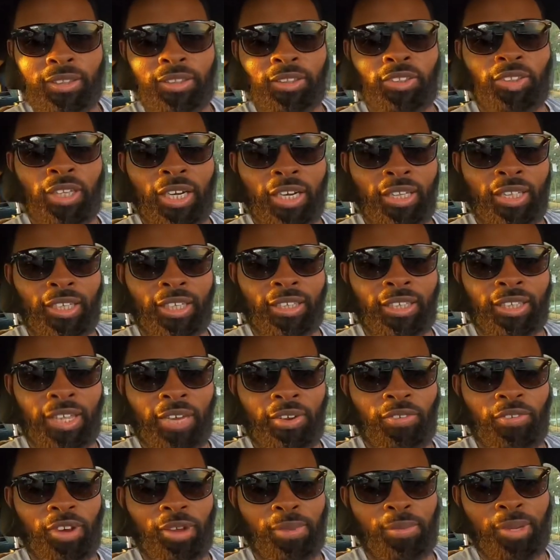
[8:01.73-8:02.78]
to try to get
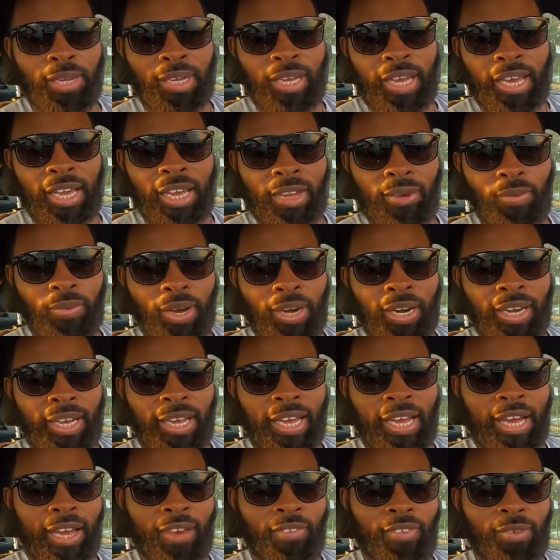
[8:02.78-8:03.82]
that Remedy 8 while they
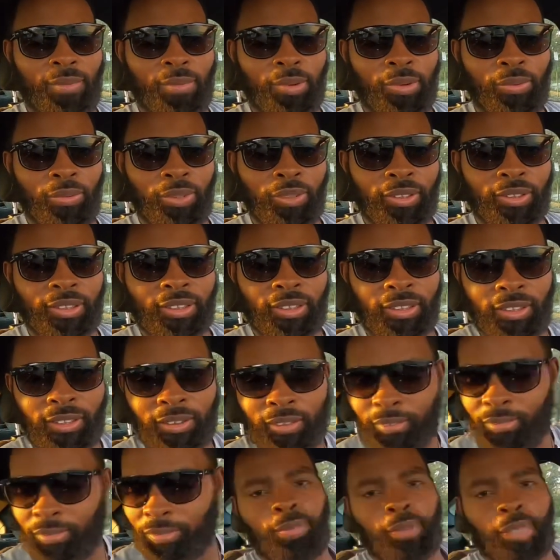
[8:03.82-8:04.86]
have it, but we'll see.
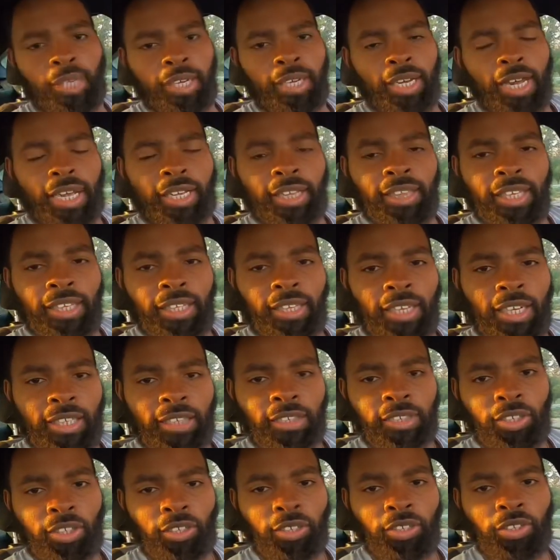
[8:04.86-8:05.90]
But I think that's
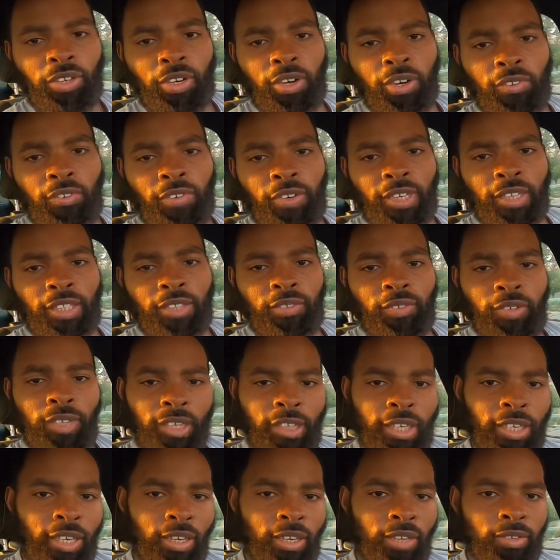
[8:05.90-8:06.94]
going to do it for this
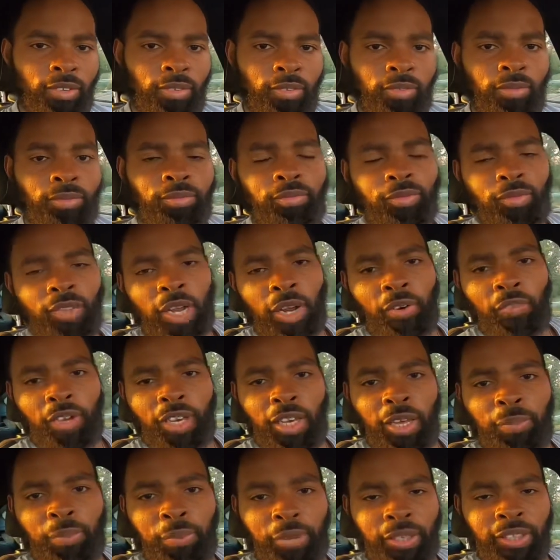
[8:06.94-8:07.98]
video. I really
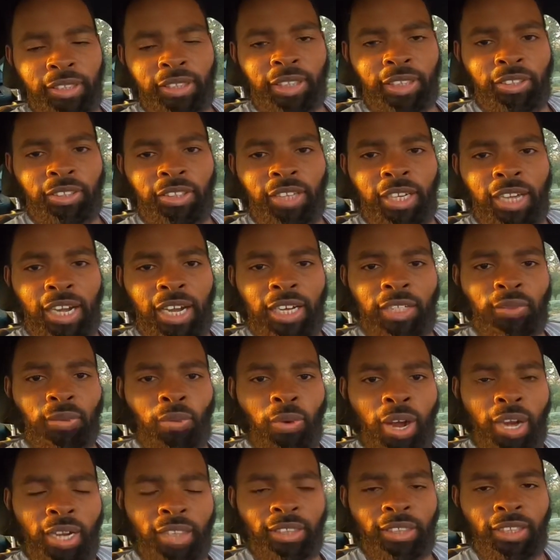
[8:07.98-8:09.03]
appreciate you guys
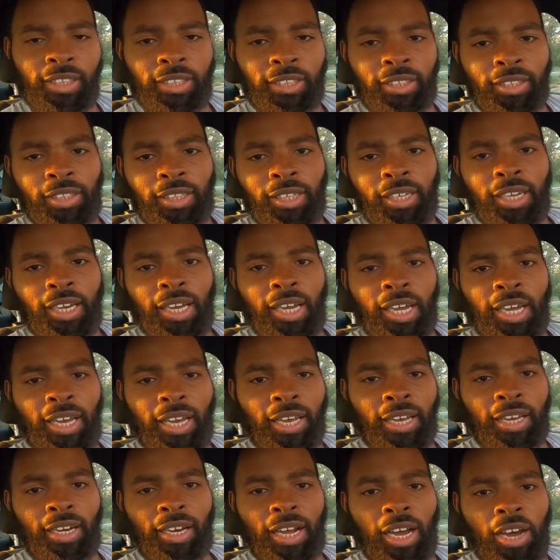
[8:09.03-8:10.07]
watching,
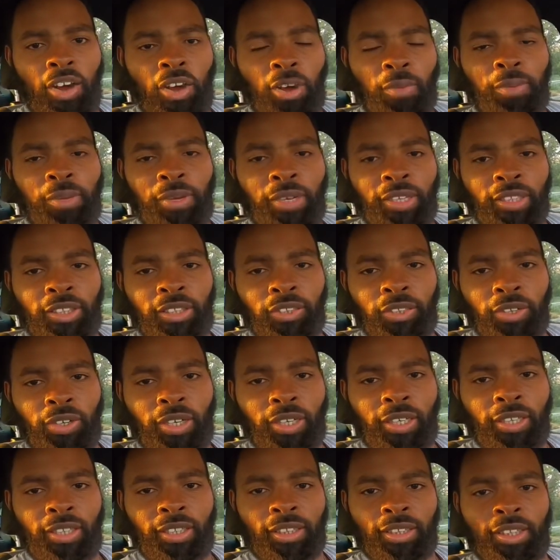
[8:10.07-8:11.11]
and I hope you
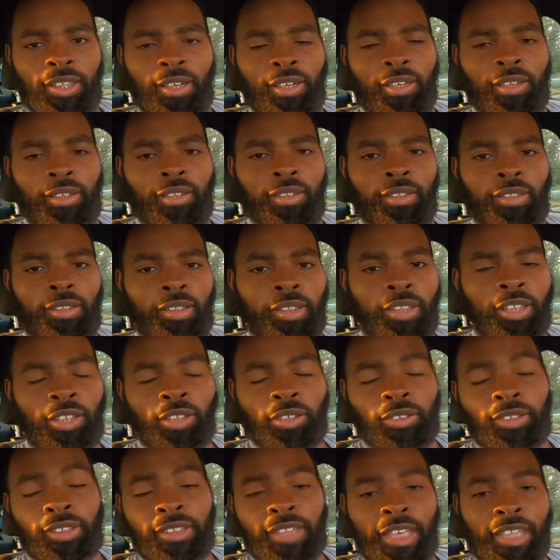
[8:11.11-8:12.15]
enjoyed the
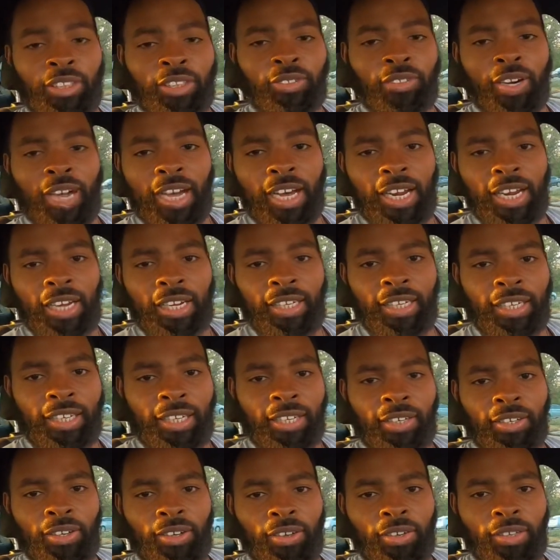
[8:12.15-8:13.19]
little test ride I
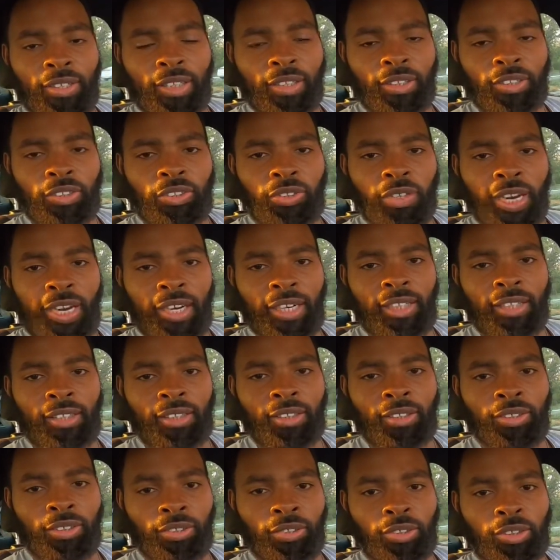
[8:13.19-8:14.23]
did on the Trek
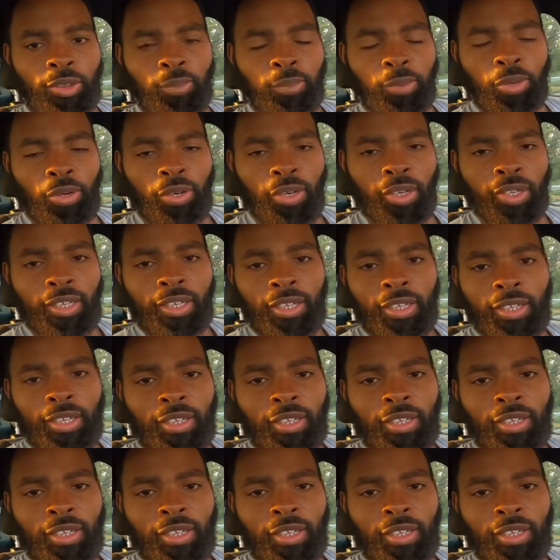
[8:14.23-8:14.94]
Dual Sport.